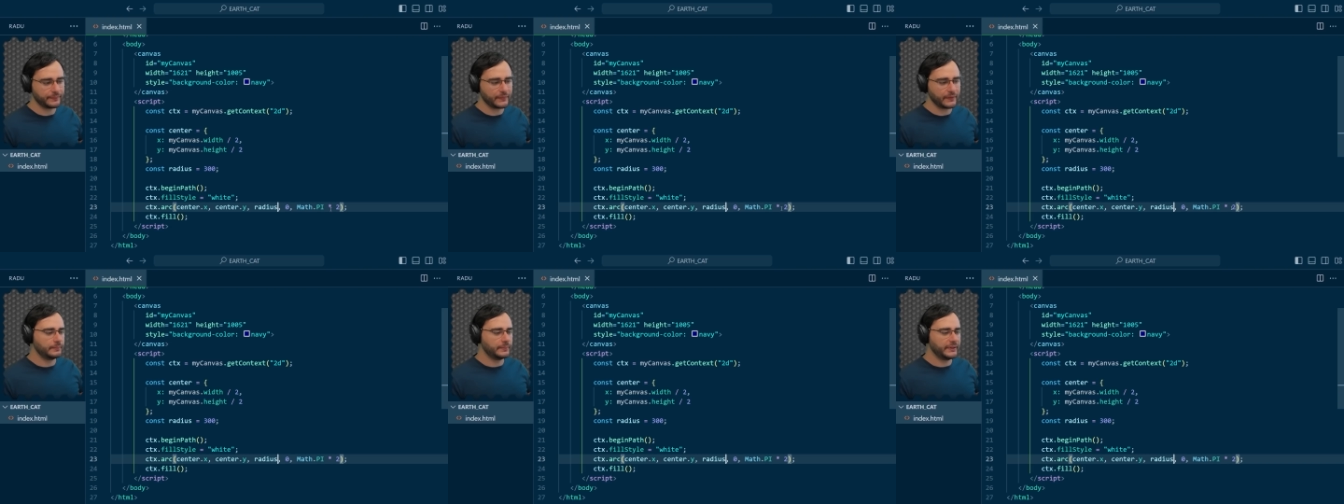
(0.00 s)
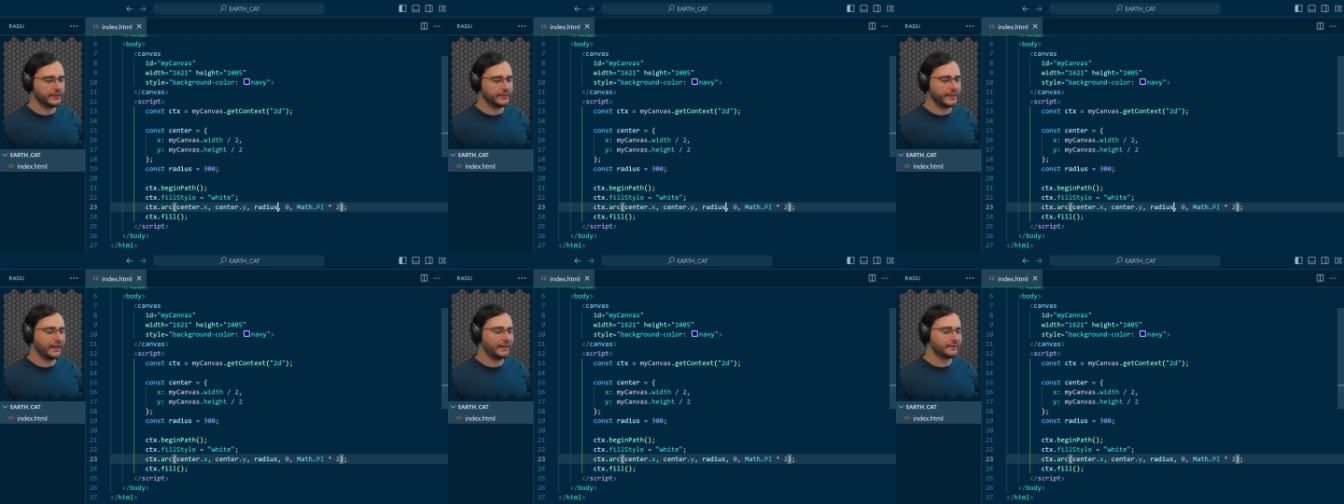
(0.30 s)

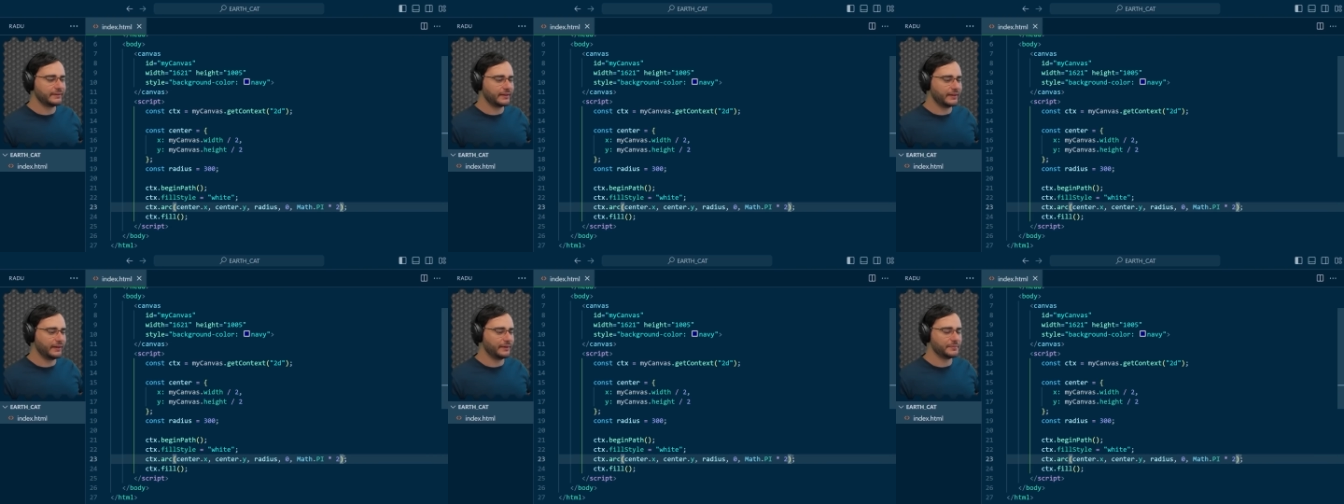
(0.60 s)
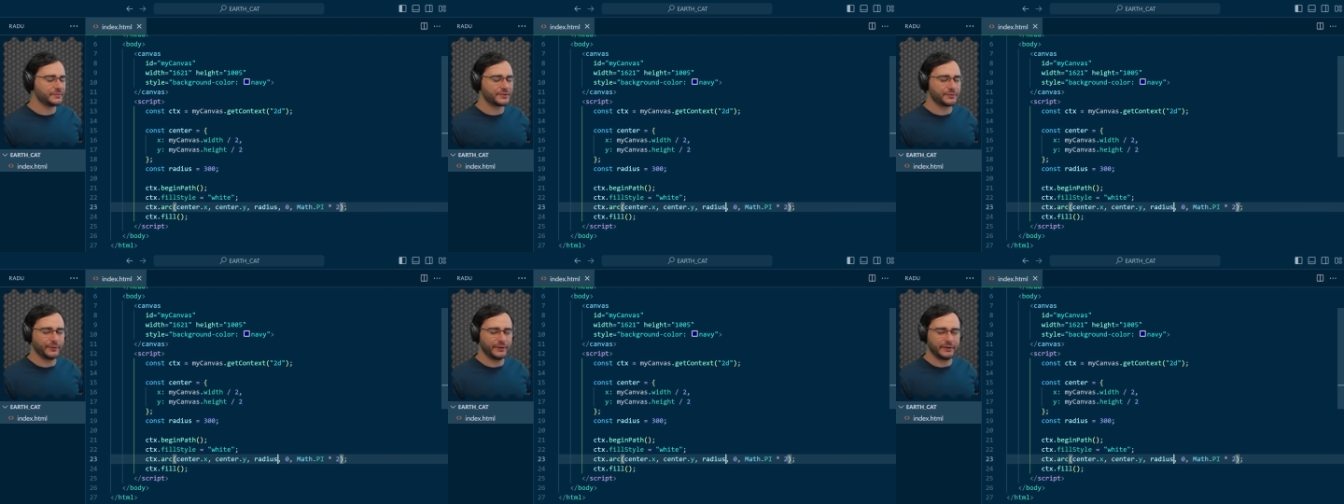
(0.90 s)
but that
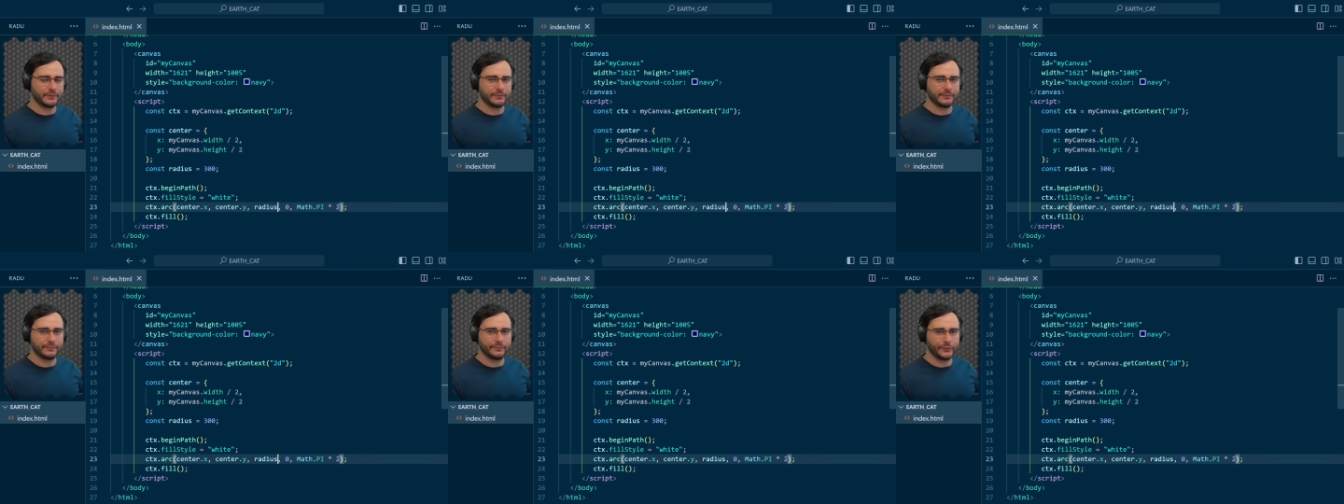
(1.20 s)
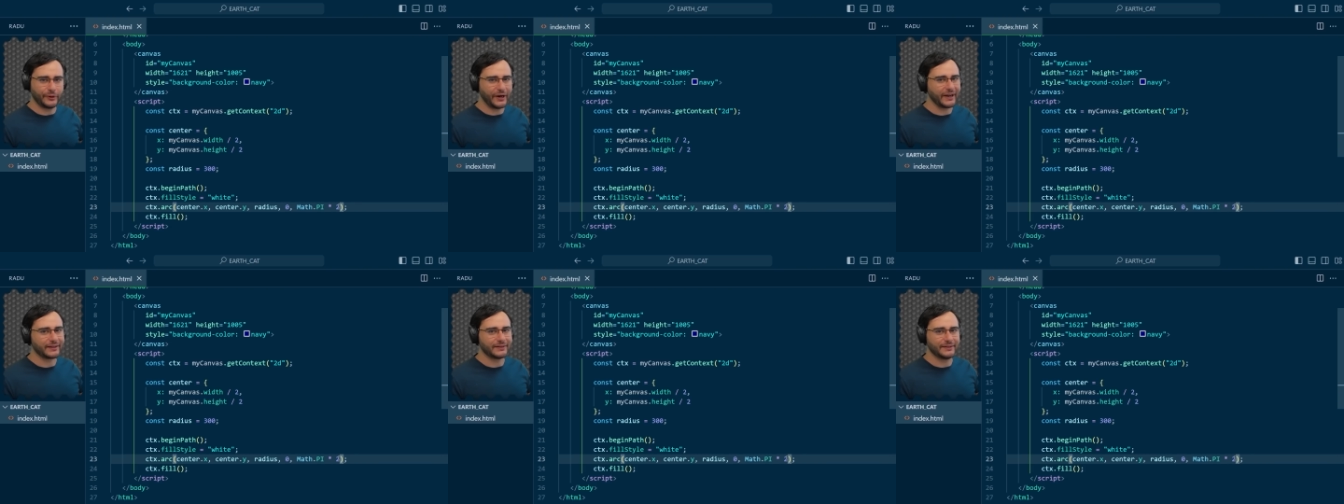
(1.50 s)
comes with
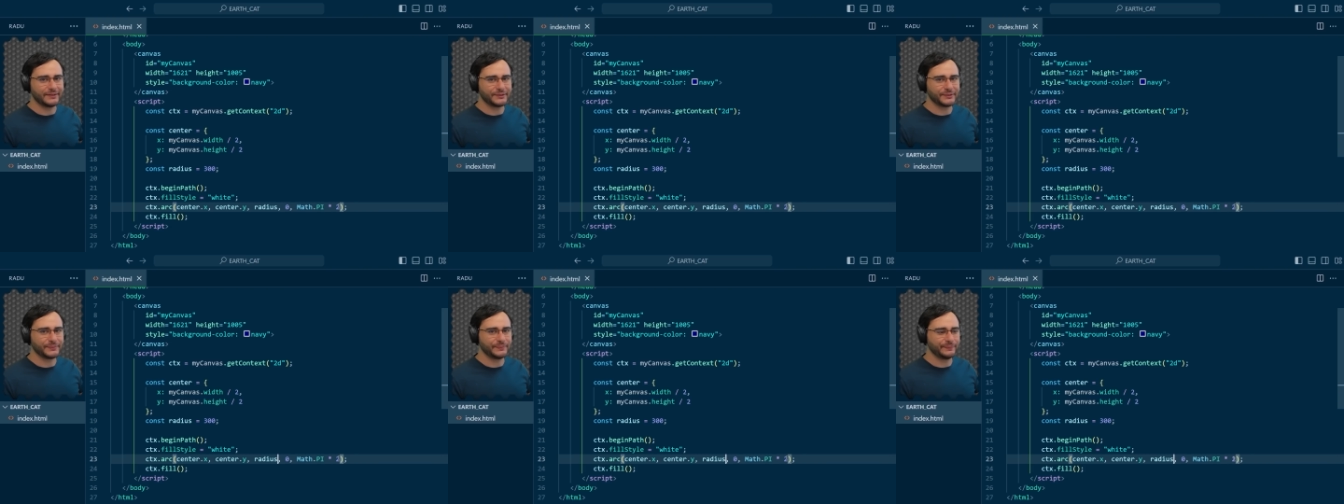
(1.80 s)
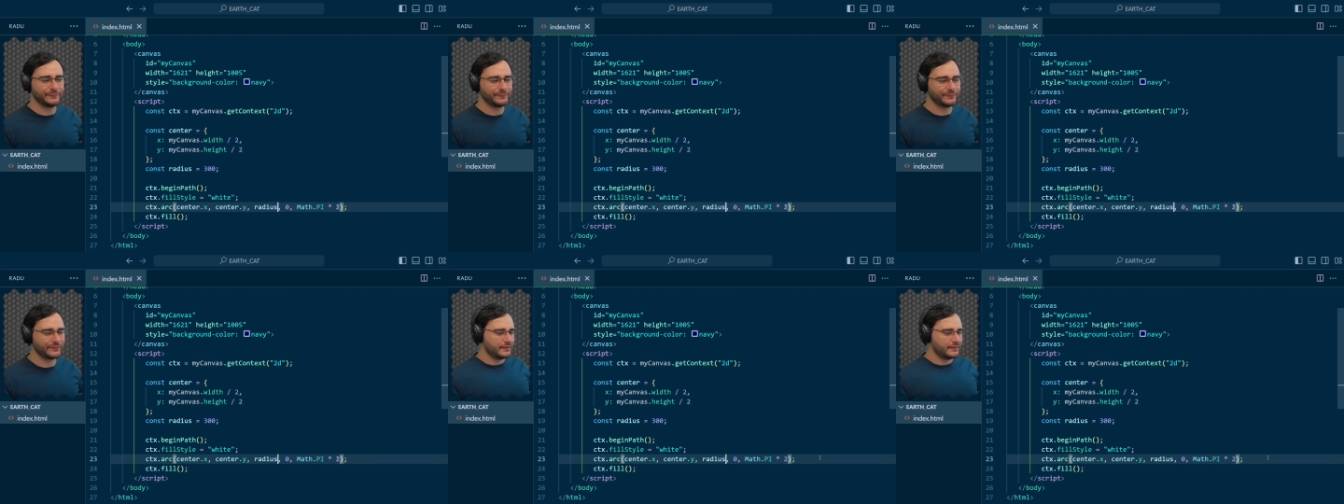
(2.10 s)
practice.
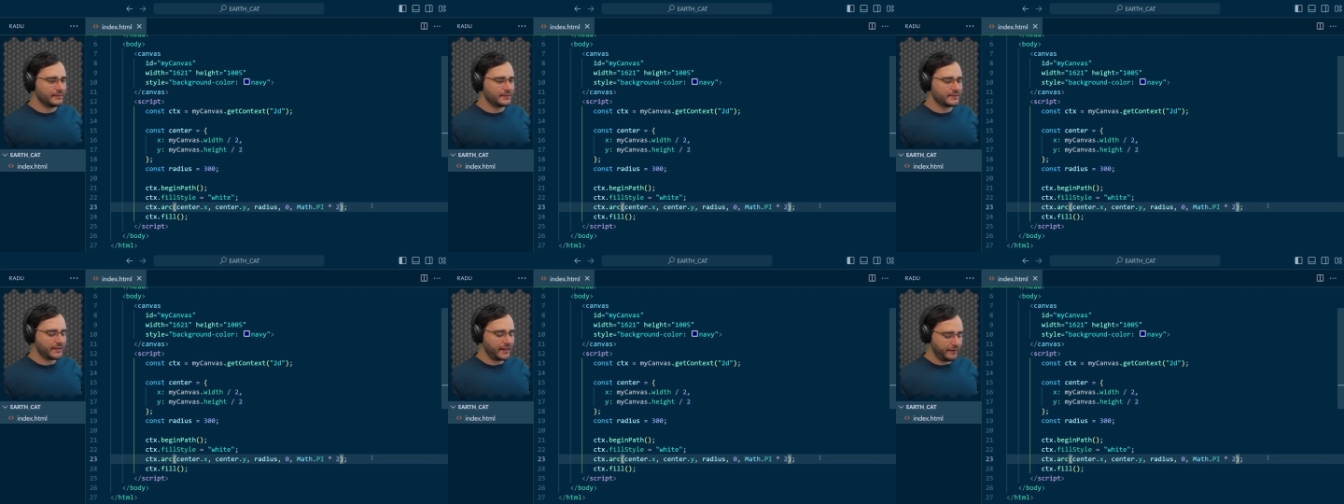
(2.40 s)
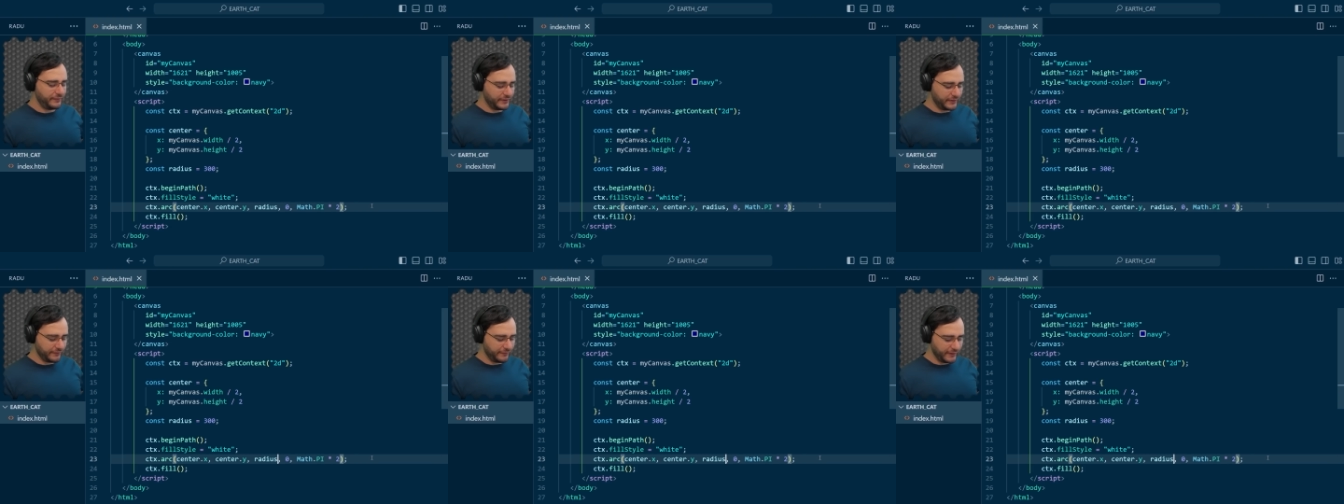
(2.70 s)

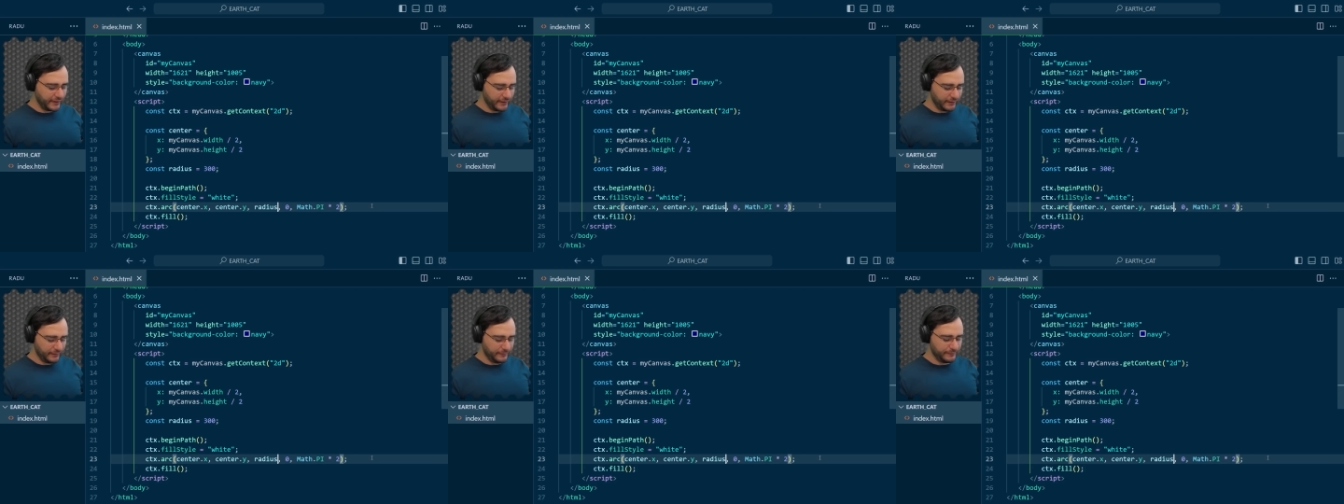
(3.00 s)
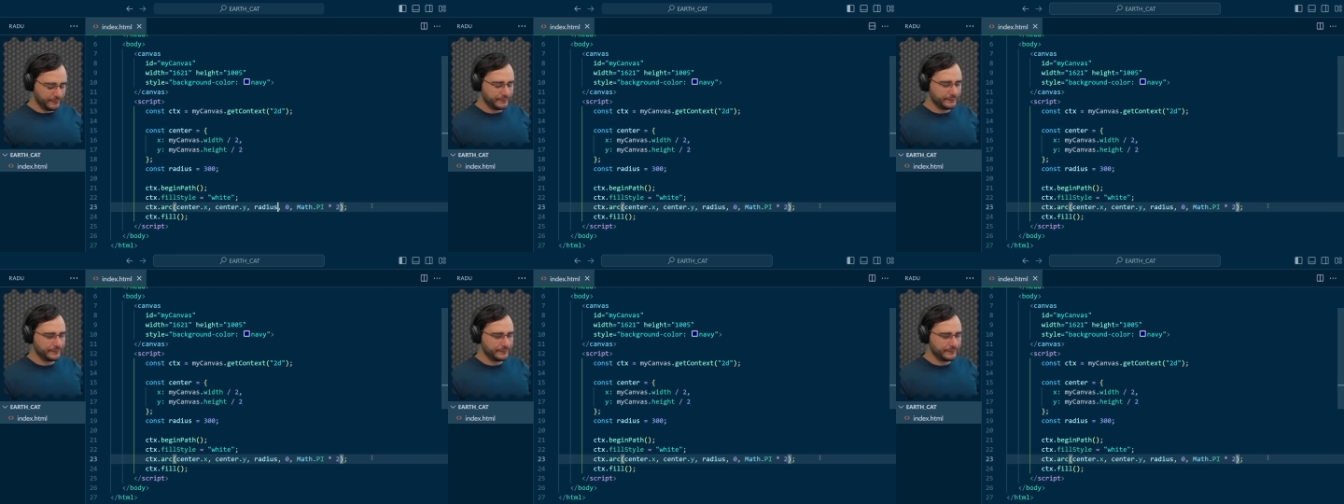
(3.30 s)
Save the file,